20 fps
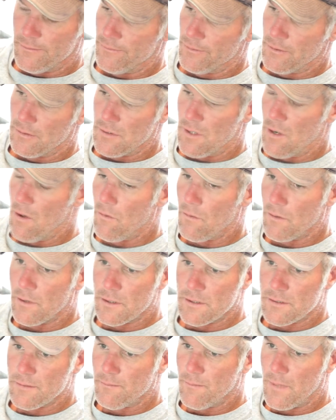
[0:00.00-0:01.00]
as long
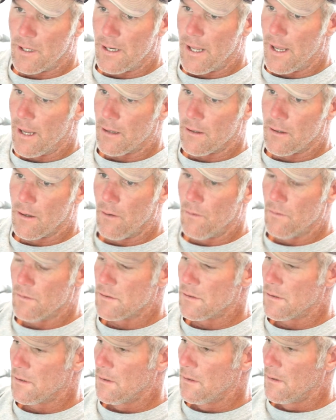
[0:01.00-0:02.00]
as my dad
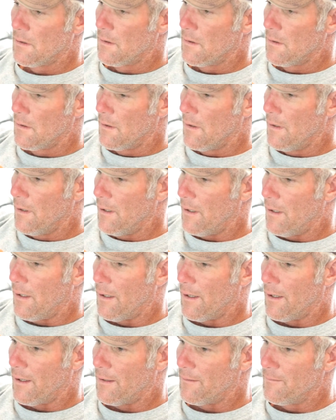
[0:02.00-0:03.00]
coached.
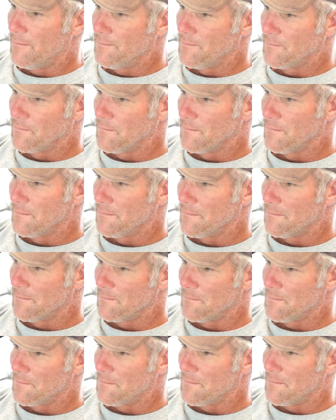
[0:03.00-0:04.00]
And
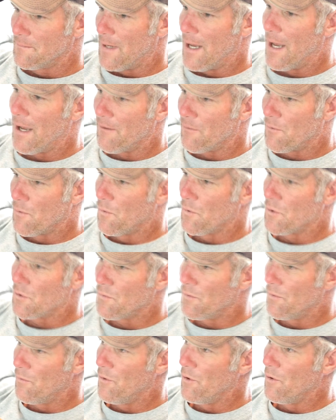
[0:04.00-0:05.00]
I, of
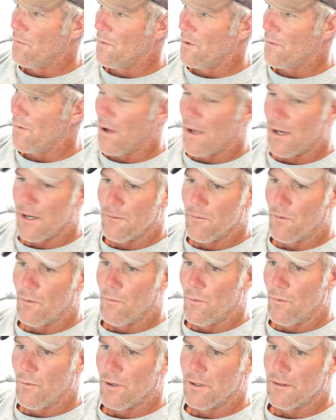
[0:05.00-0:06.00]
course, would room with Ronnie
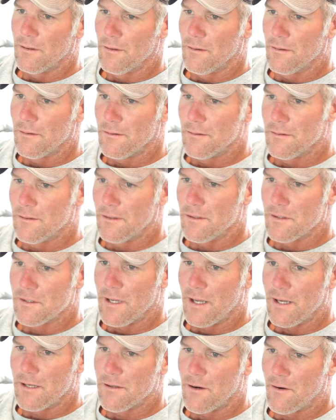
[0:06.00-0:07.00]
when we went to the
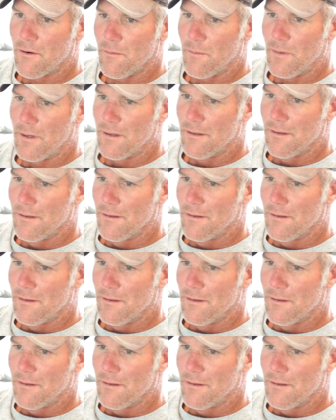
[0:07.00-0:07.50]
state tournament.